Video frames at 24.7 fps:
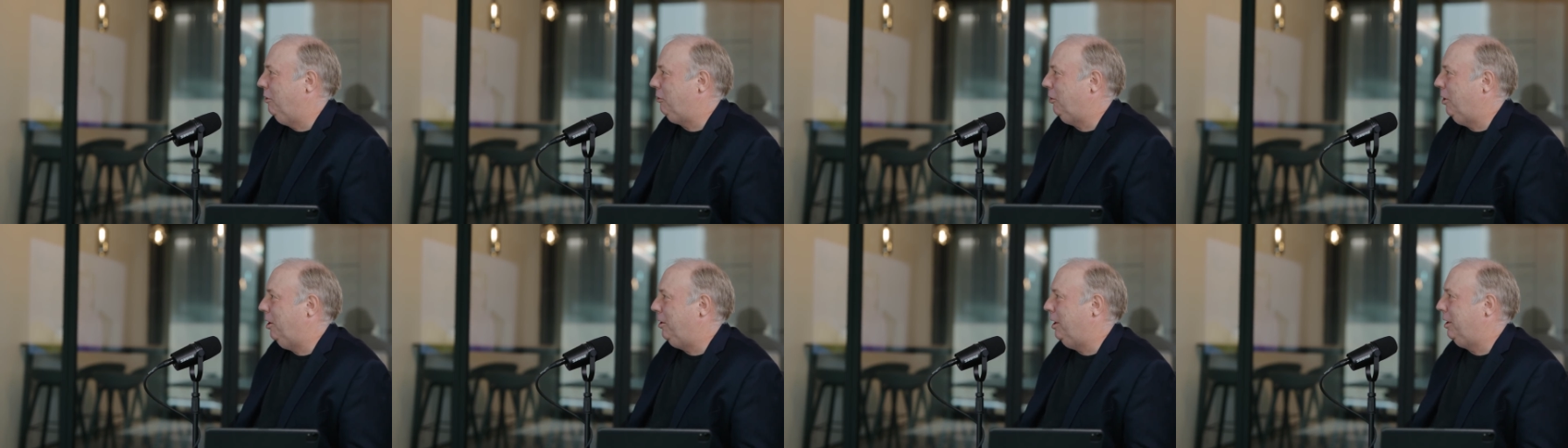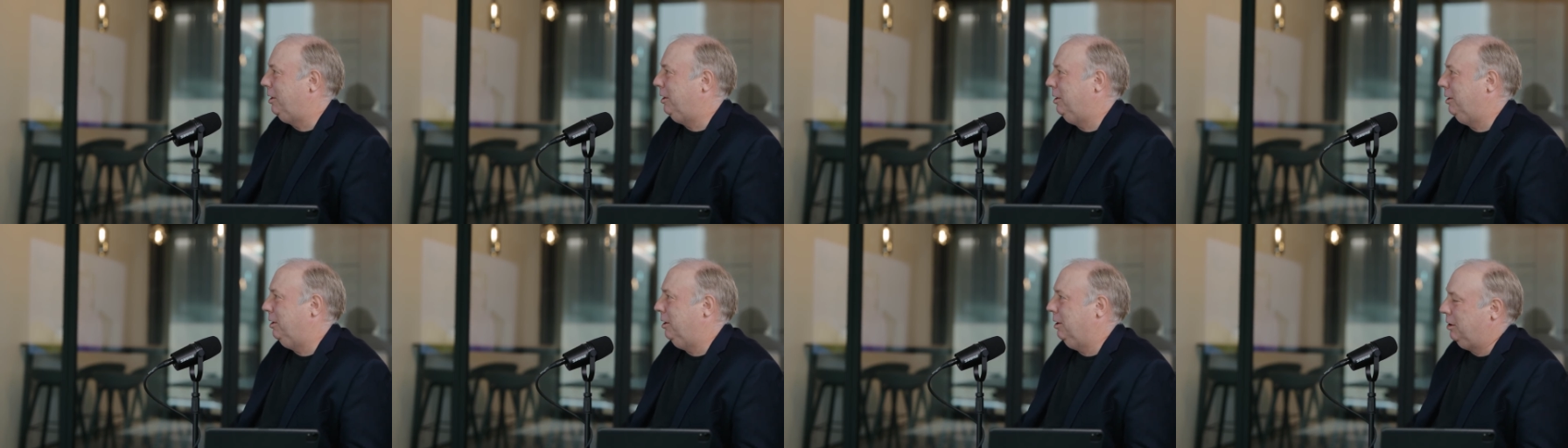And so I
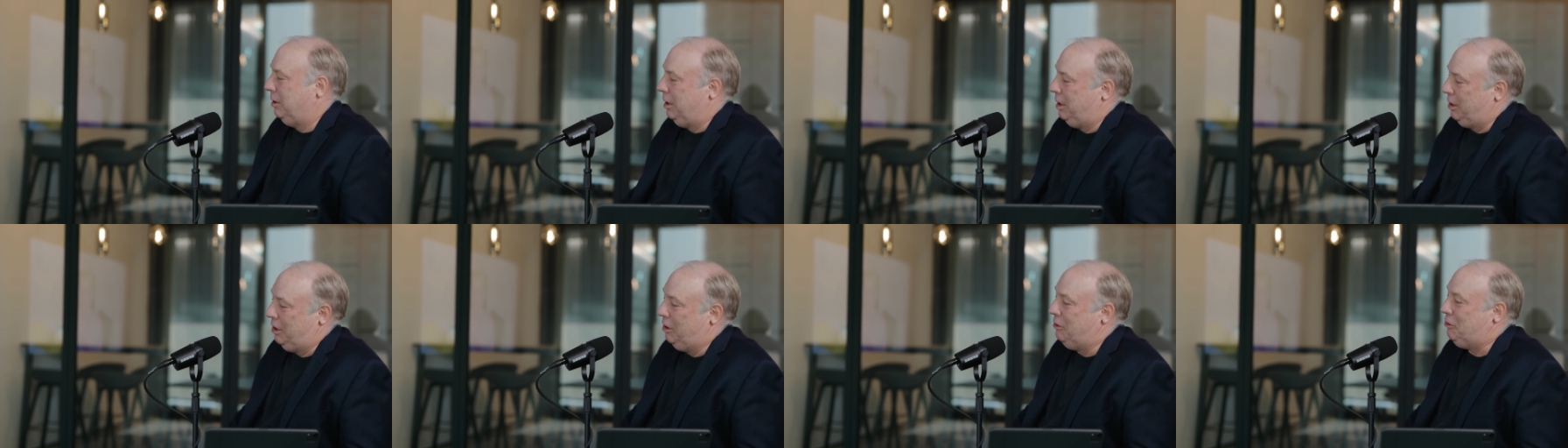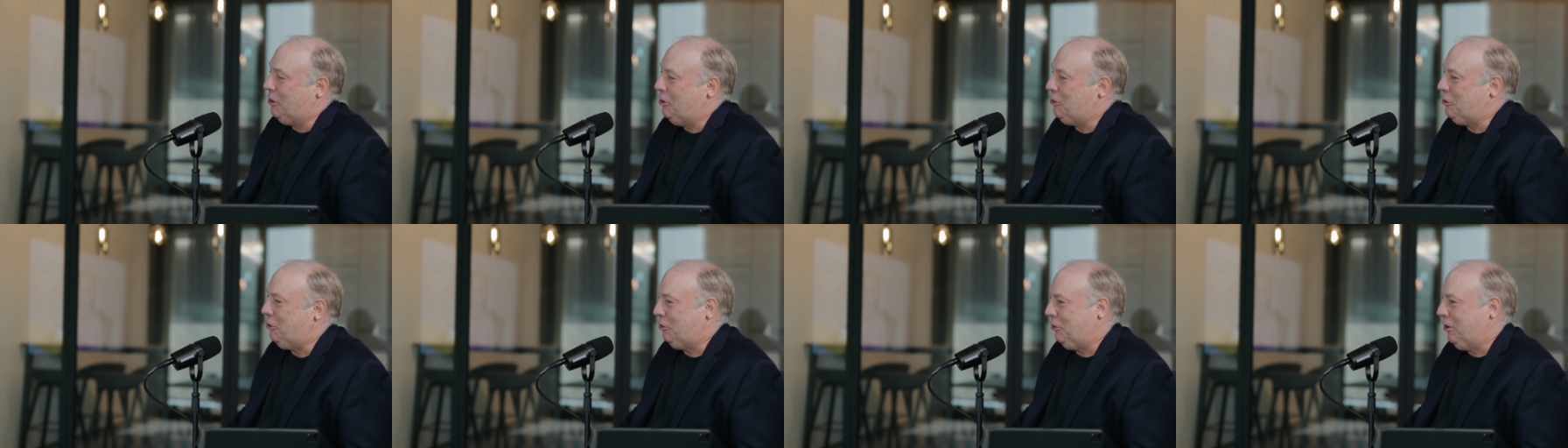think it
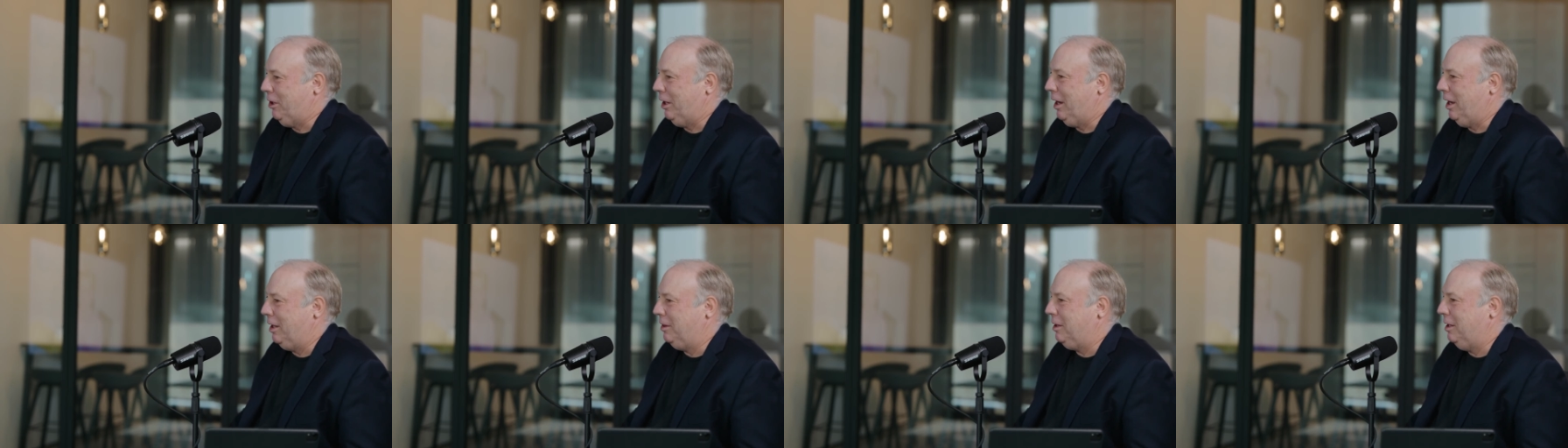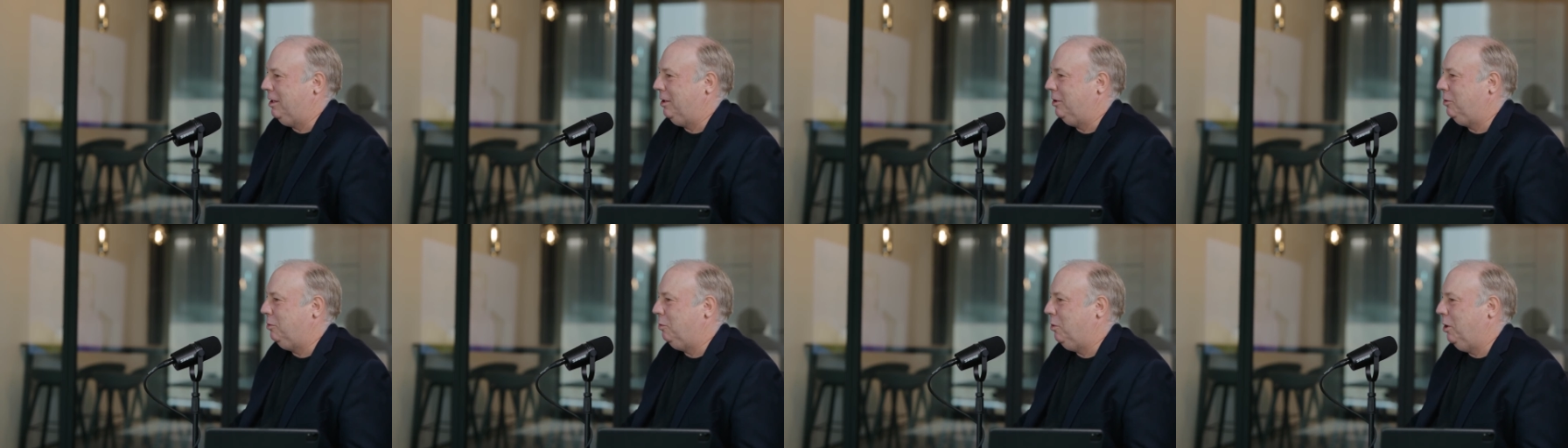is interesting. I
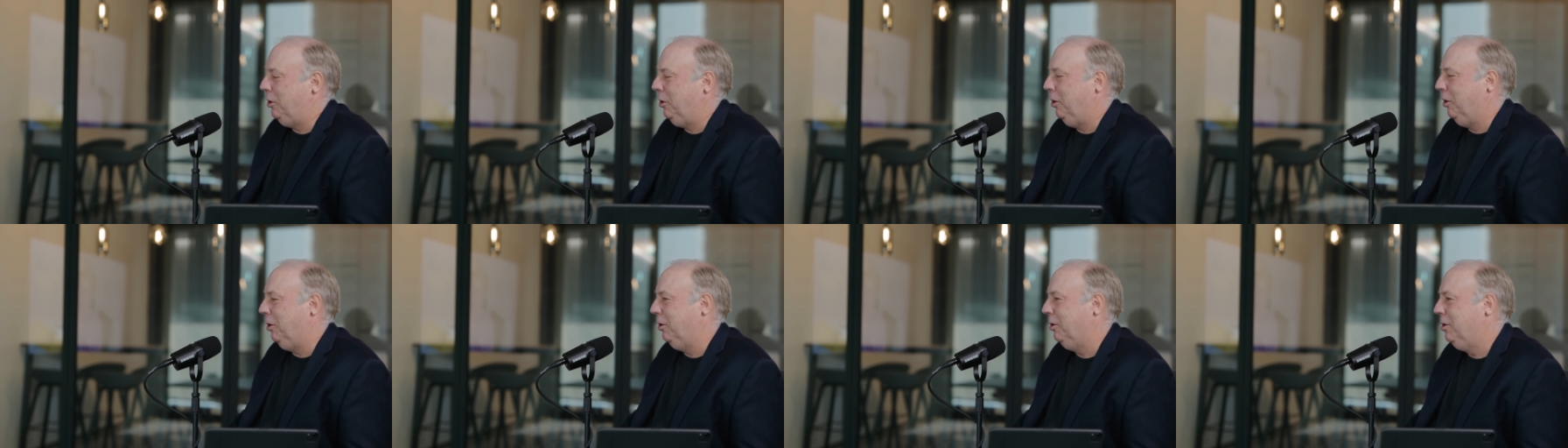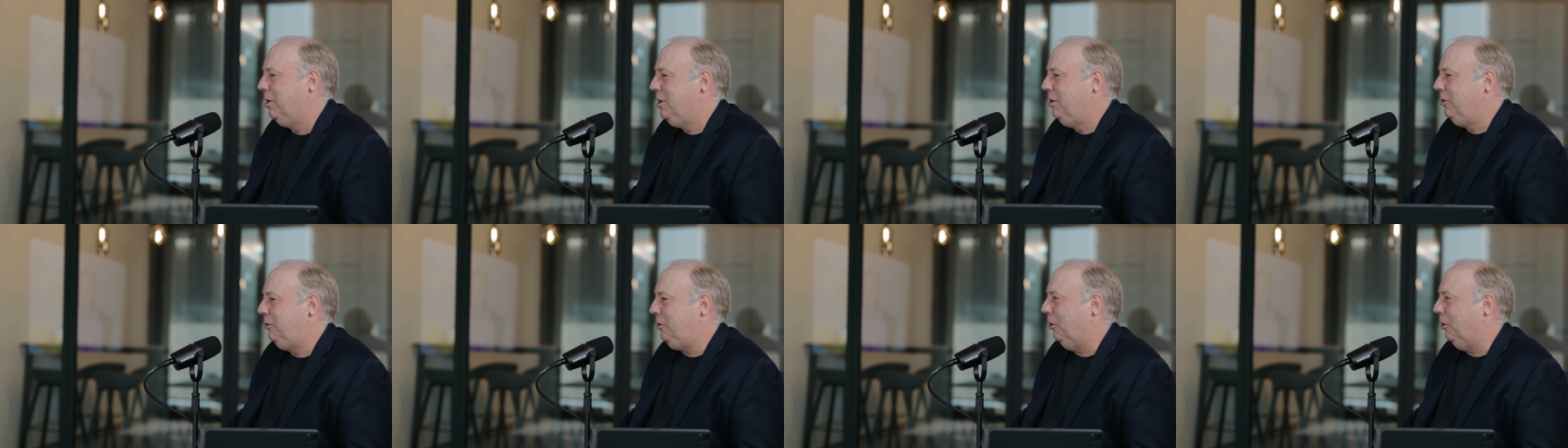think whether